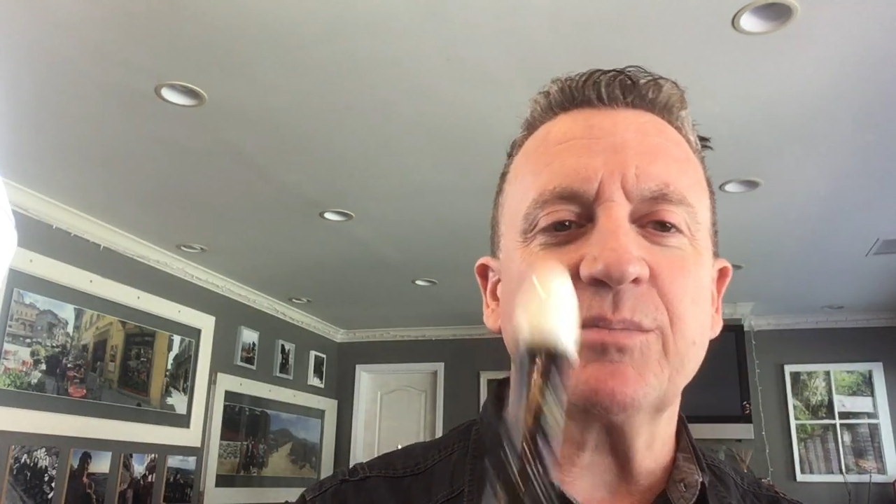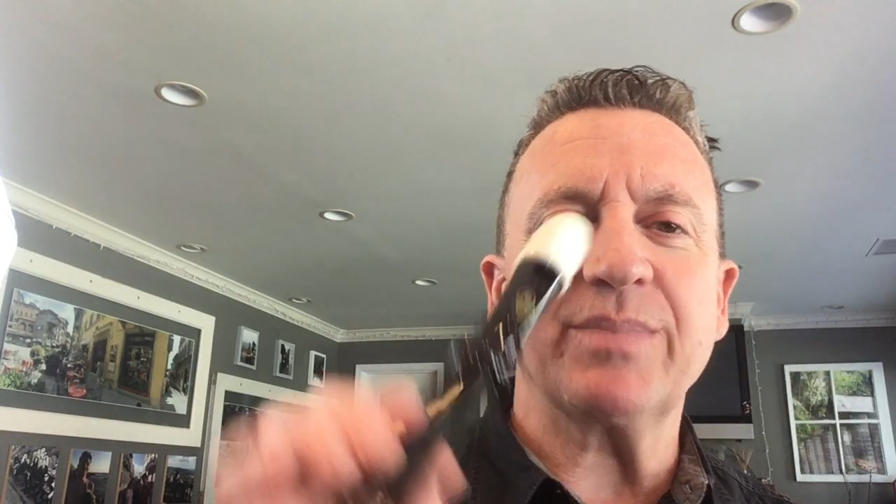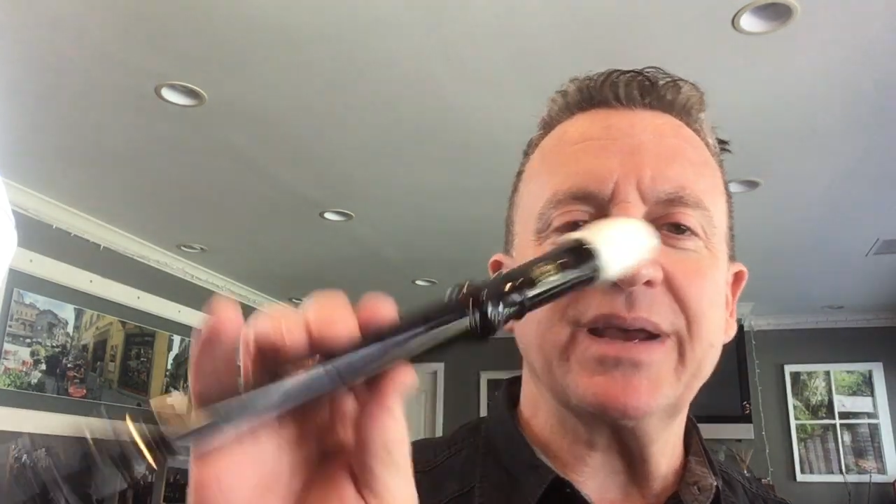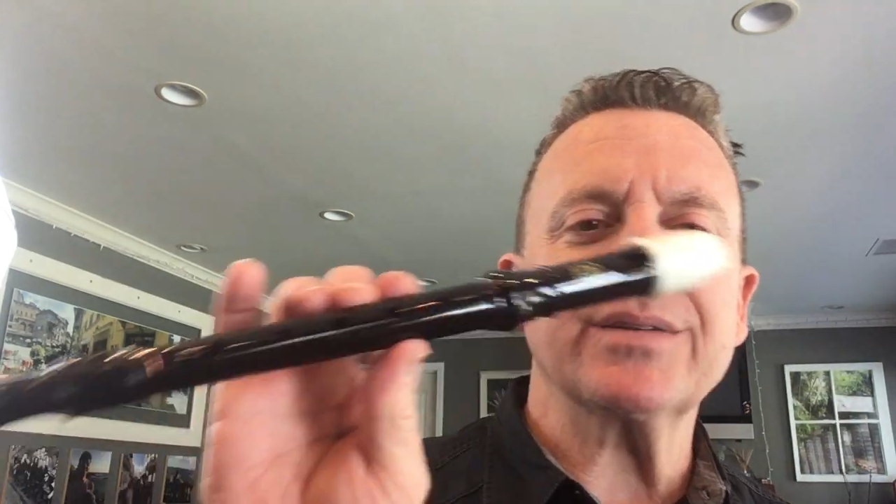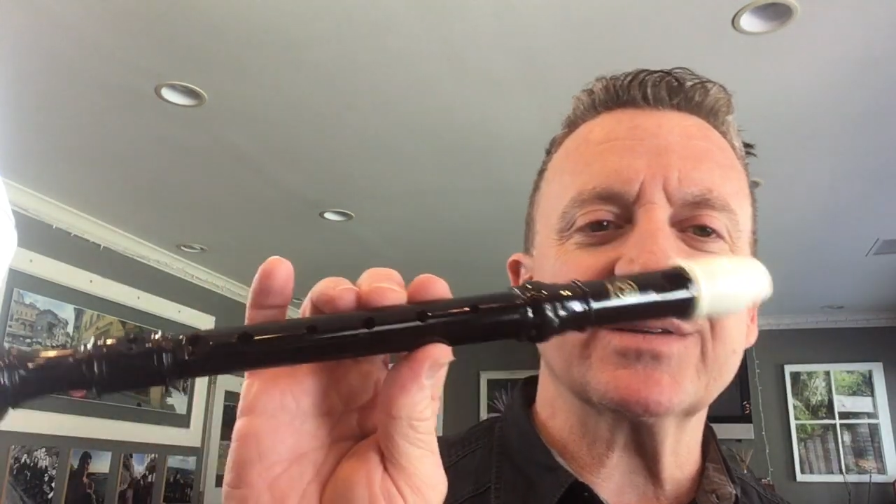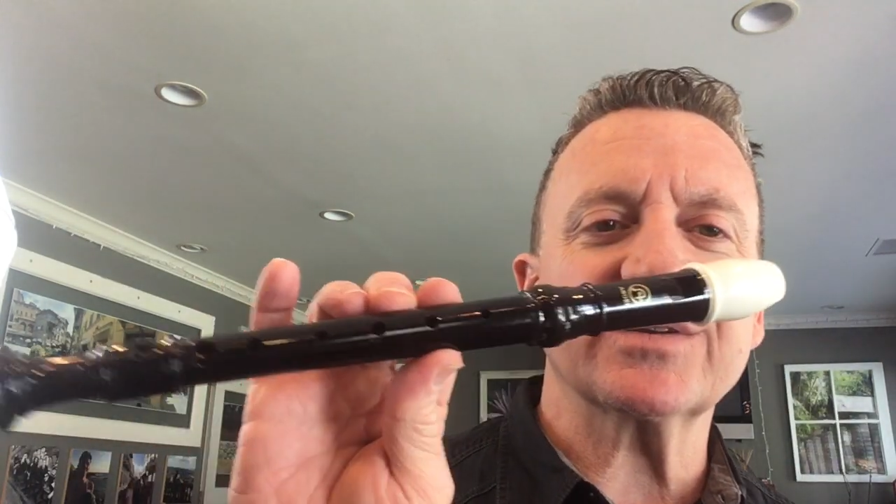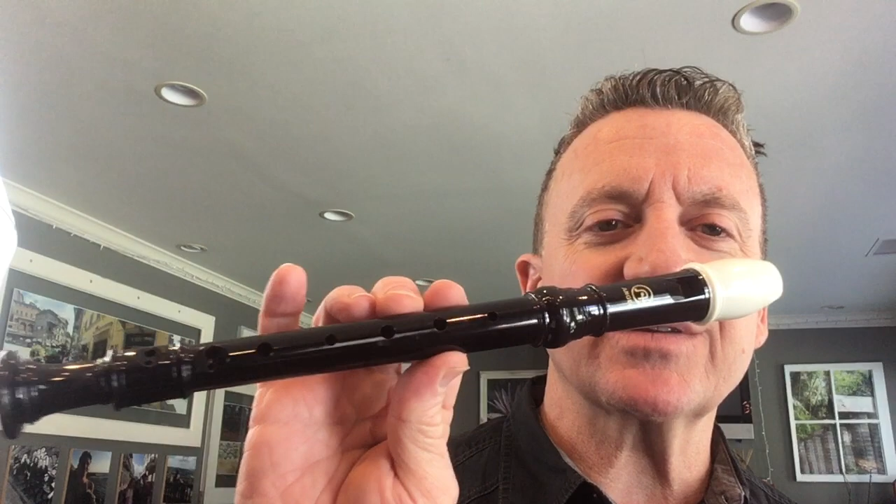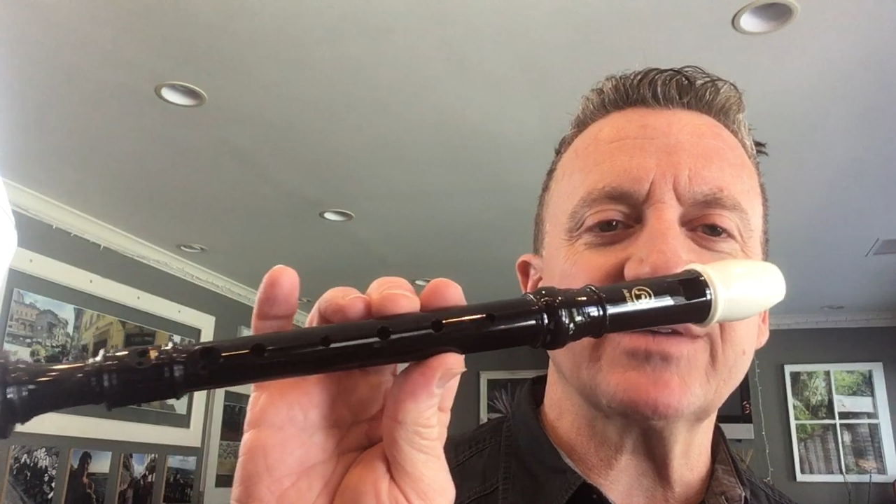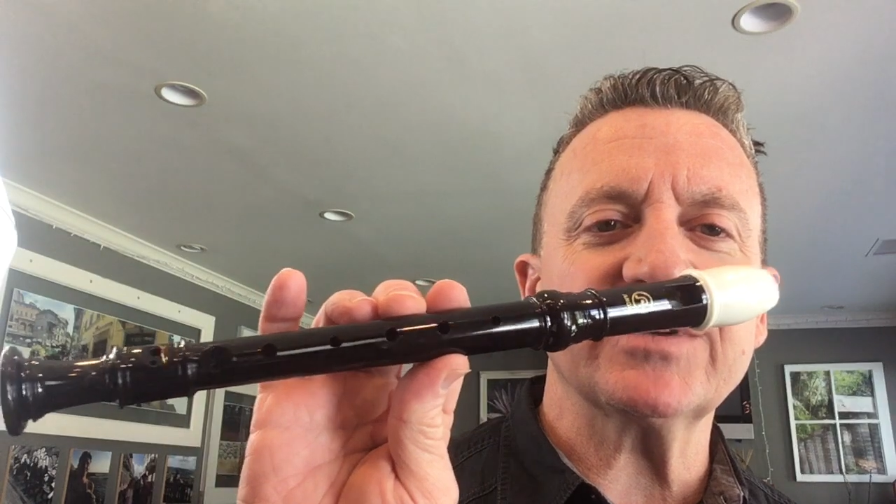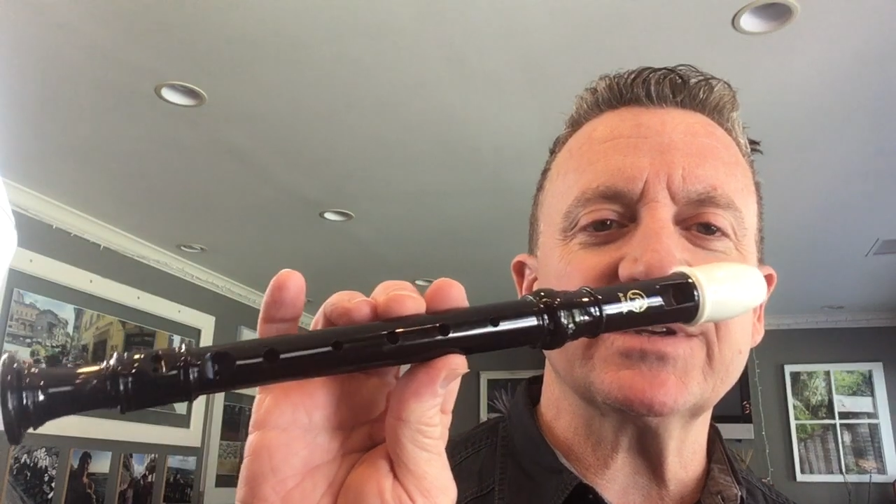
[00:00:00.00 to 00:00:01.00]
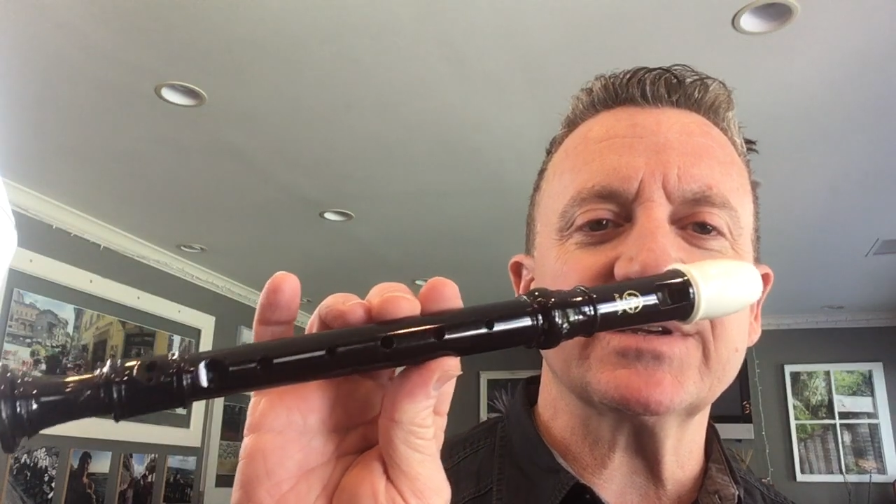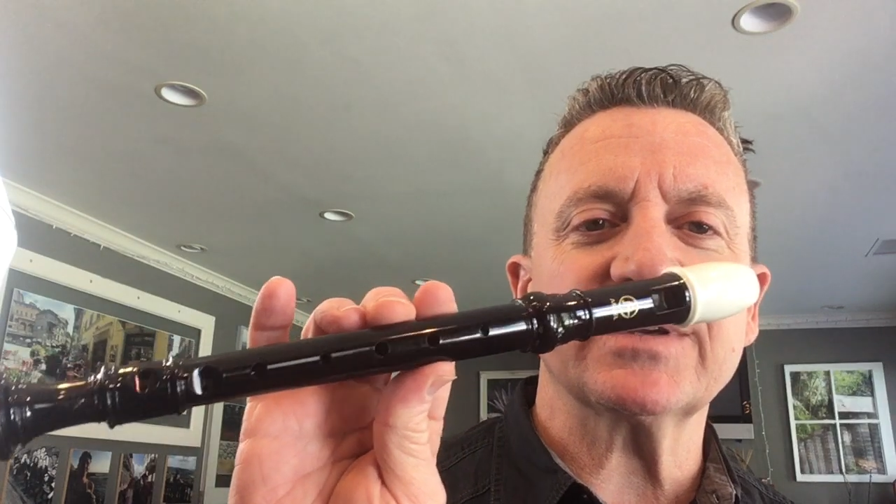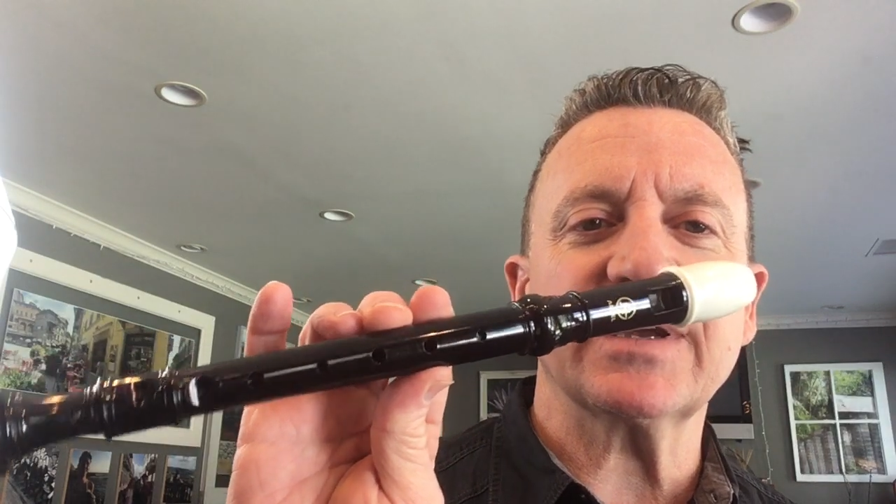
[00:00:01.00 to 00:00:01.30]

the basics of it,